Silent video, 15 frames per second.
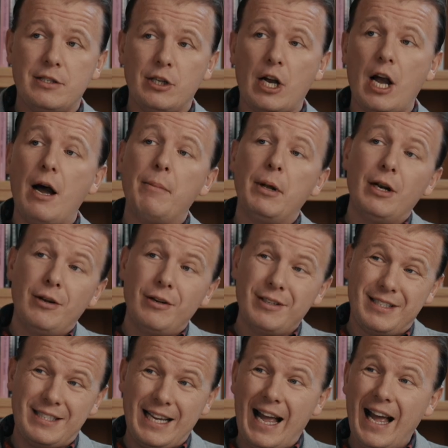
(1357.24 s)
to come
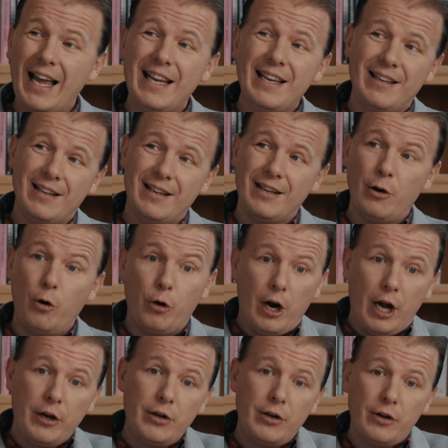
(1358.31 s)
alongside or
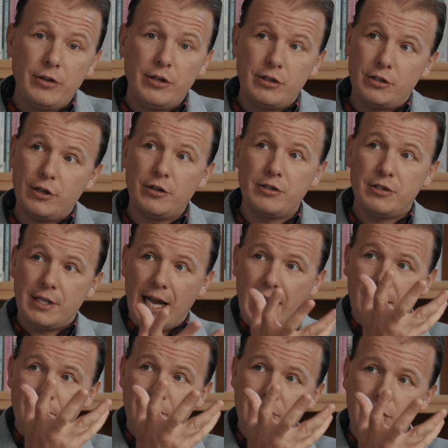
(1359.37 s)
under the church to
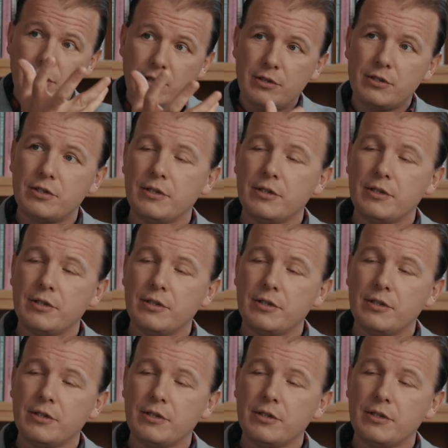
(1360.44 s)
help the church.